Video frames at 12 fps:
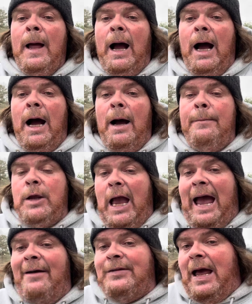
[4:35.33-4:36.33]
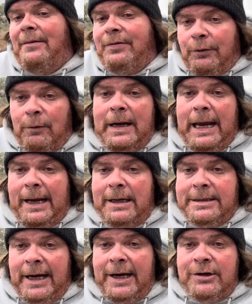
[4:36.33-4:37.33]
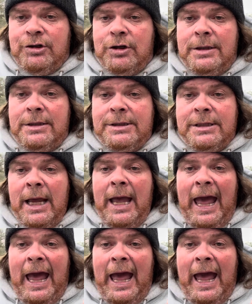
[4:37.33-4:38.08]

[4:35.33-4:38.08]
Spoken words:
you have to have 3 annotations